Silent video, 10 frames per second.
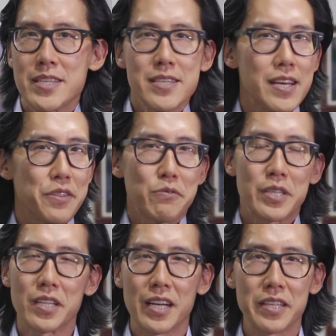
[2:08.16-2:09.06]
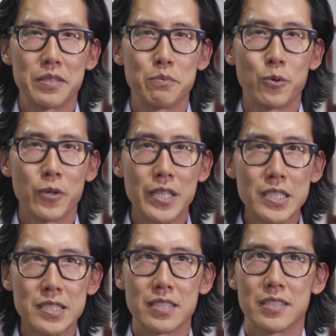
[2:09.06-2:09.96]
in at 3 o'clock in the
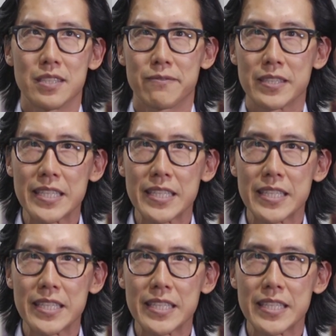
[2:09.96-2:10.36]
morning for